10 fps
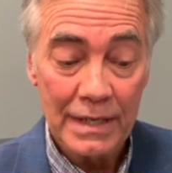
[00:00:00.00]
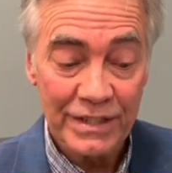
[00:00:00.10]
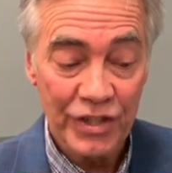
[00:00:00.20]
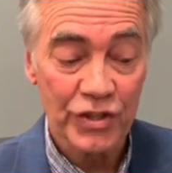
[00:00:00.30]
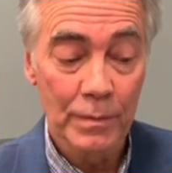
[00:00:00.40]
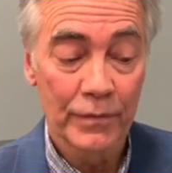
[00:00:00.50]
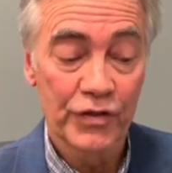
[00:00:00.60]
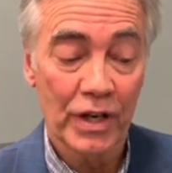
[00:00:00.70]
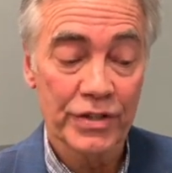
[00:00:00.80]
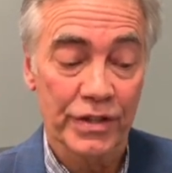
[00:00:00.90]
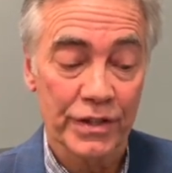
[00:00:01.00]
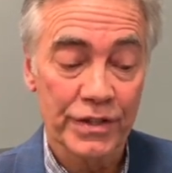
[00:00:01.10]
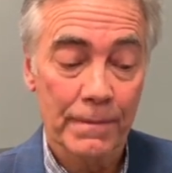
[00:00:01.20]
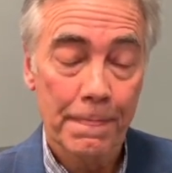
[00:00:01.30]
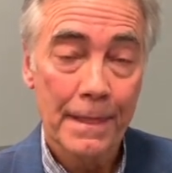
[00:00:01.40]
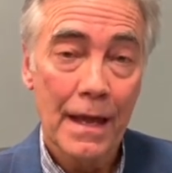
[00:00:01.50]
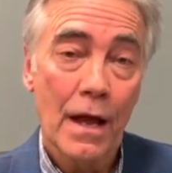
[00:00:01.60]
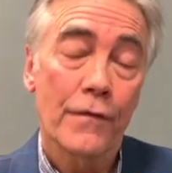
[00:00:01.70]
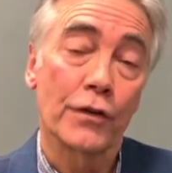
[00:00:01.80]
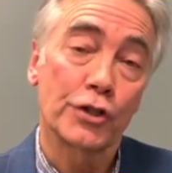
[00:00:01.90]
system of justice,
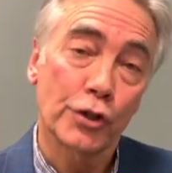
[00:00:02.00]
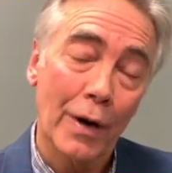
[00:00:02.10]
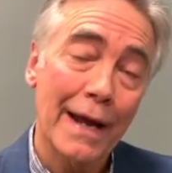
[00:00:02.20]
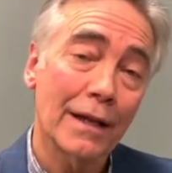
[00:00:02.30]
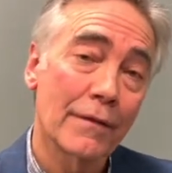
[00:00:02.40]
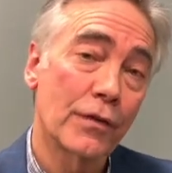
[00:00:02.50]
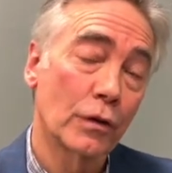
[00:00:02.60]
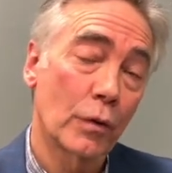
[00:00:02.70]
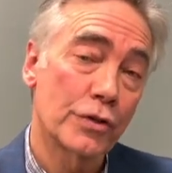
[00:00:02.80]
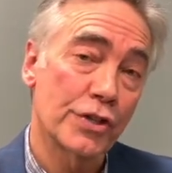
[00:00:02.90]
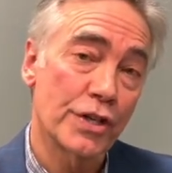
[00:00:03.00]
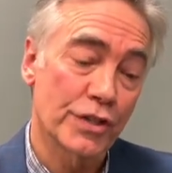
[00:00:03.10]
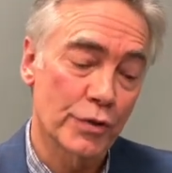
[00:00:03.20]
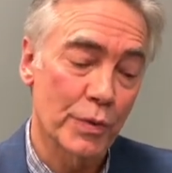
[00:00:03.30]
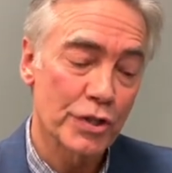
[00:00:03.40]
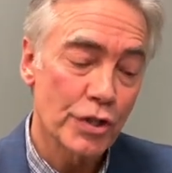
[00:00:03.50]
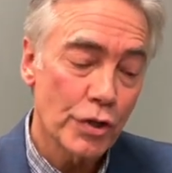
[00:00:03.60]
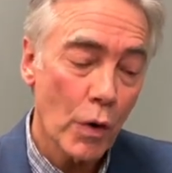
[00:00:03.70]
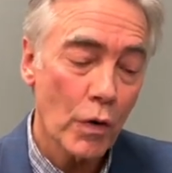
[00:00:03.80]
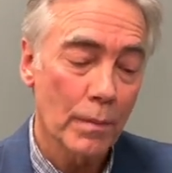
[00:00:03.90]
the trial of the Lord Jesus was
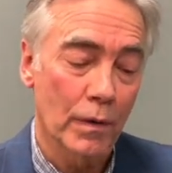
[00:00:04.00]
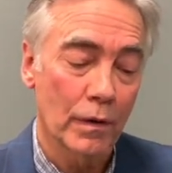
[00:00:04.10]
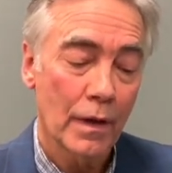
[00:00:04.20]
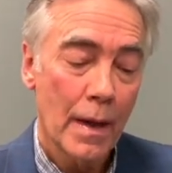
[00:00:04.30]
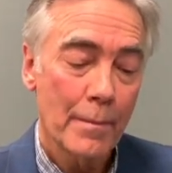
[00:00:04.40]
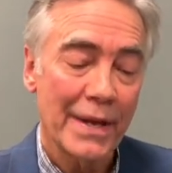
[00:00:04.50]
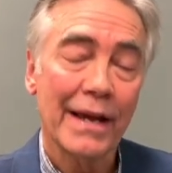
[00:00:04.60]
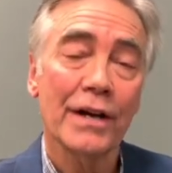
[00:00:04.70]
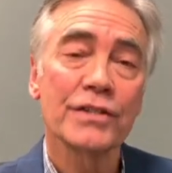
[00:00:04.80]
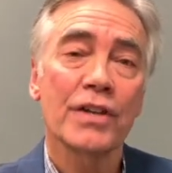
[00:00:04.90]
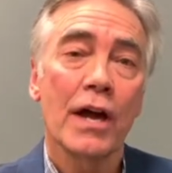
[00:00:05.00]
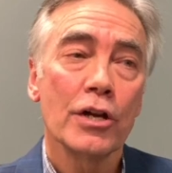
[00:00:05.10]
notable because